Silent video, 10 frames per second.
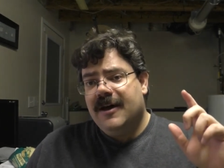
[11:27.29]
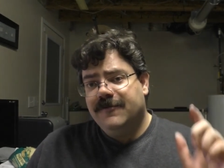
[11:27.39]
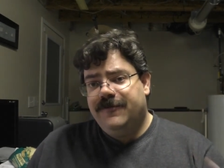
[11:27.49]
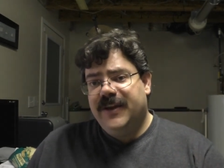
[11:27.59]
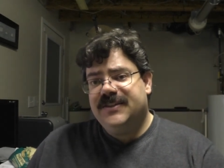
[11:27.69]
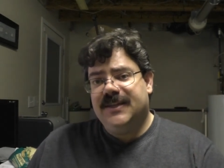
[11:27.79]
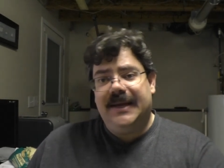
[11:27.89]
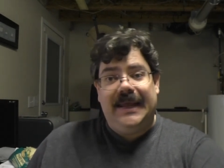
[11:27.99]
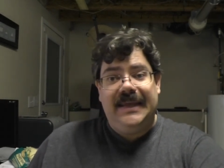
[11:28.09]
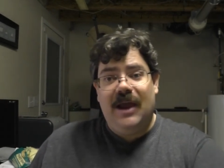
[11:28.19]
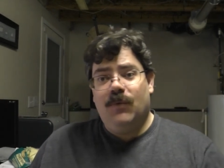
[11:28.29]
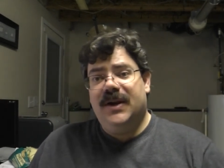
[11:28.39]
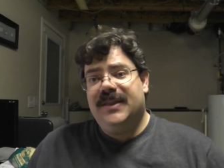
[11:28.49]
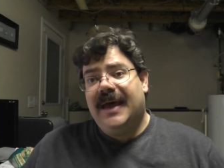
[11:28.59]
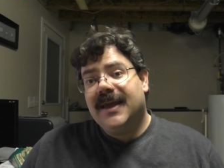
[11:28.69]
fix it. Get rid
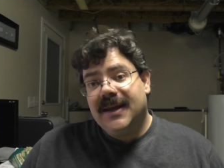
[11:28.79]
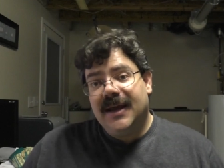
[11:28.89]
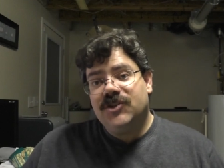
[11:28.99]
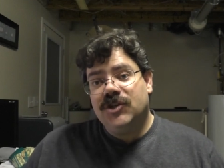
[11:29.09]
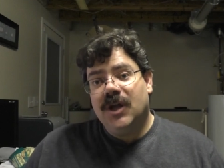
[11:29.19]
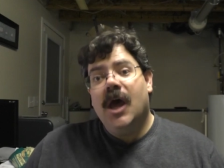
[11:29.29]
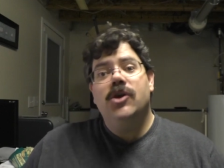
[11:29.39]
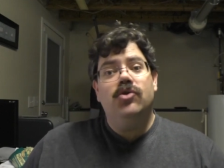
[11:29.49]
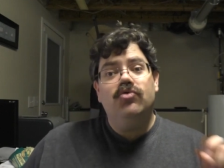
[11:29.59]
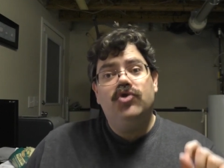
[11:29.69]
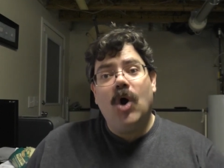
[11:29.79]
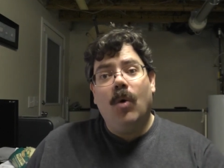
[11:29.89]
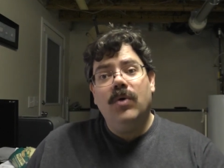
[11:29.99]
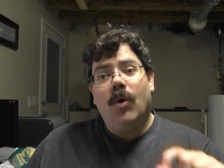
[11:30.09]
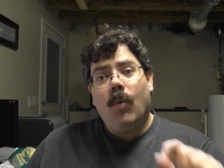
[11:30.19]
of that connection. You
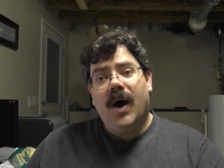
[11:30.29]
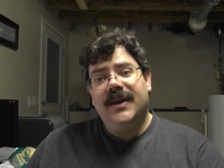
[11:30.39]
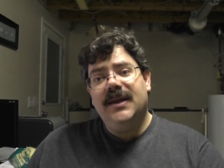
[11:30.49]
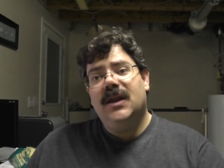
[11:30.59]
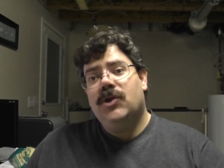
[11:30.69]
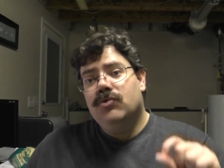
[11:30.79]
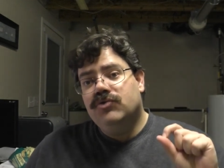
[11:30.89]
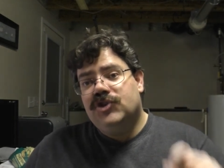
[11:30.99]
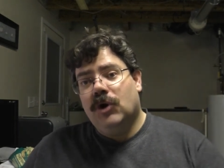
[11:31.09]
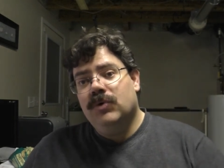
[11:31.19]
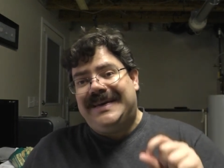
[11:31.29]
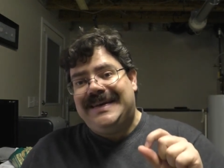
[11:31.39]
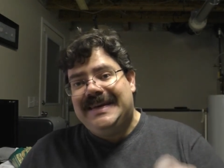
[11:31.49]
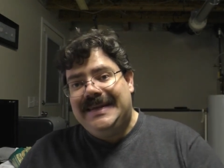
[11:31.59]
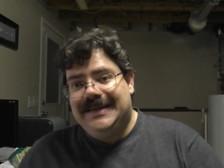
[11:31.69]
don't want it. You don't
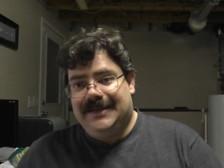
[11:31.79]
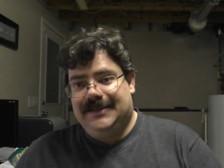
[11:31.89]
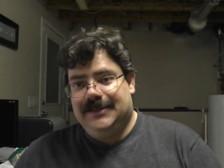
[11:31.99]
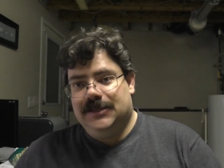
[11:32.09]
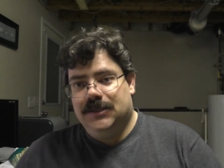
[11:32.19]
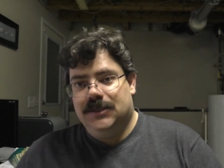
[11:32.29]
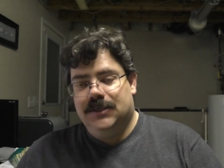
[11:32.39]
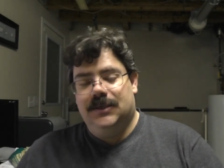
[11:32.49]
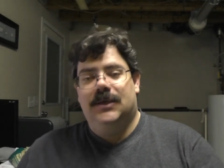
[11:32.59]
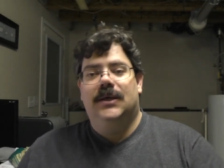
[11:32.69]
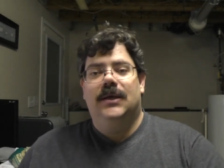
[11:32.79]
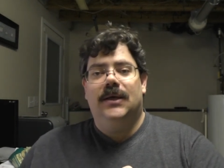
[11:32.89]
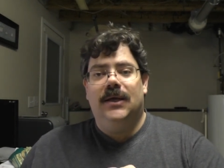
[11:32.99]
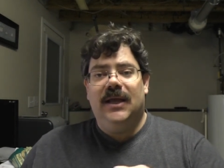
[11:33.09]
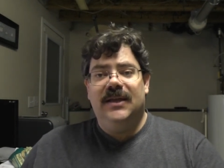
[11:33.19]
need it.
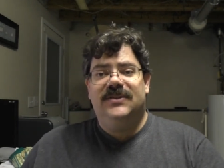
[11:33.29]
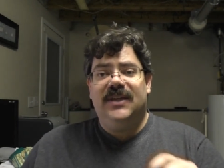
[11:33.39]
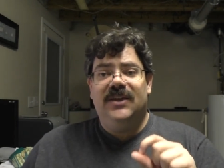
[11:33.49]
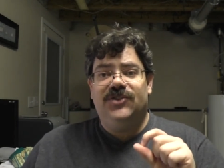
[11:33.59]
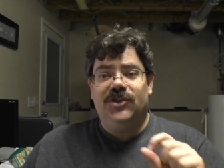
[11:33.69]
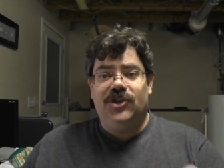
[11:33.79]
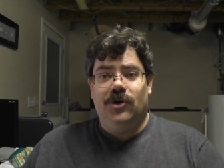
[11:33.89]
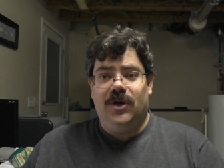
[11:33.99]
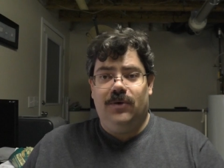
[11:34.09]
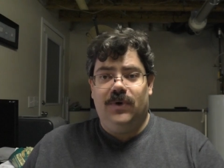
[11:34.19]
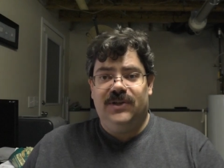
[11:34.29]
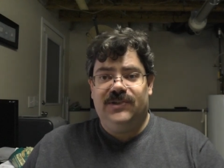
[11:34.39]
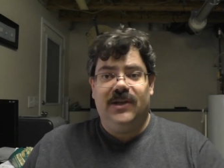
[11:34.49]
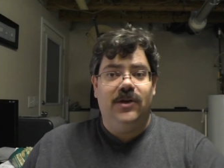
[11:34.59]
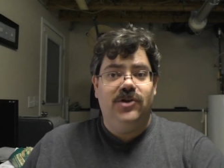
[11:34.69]
It's a security
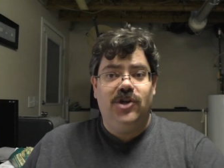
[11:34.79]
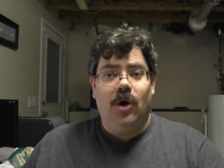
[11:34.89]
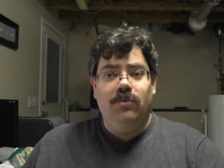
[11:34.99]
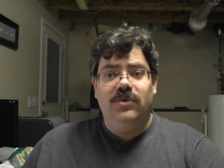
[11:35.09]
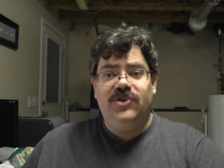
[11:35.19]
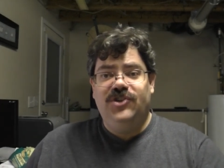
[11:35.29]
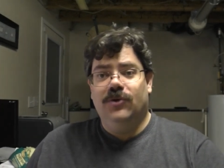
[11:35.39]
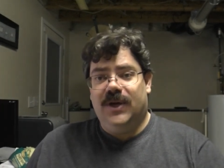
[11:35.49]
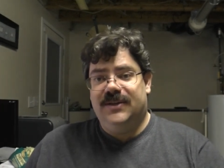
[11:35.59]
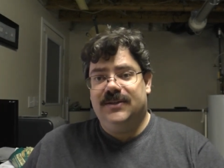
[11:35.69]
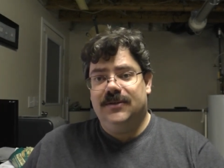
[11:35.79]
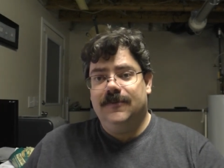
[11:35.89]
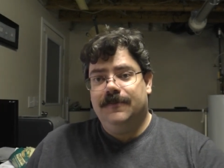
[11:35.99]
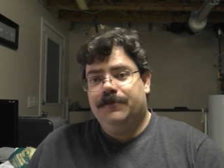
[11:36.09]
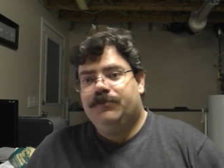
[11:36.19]
risk. Don't do it.
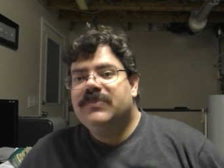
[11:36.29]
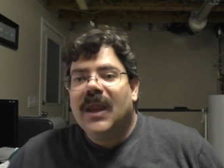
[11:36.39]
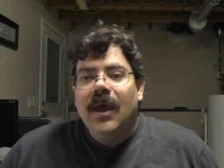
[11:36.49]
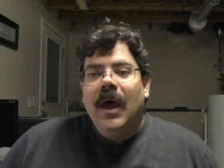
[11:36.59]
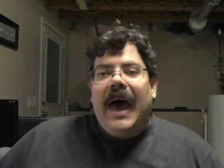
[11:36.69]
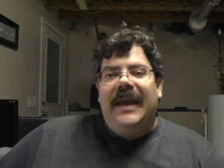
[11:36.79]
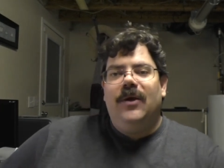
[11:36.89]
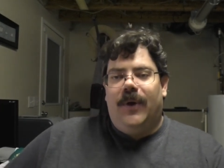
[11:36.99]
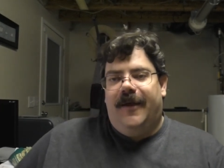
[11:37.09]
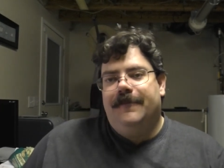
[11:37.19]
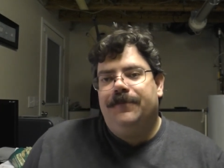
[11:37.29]
Anyway,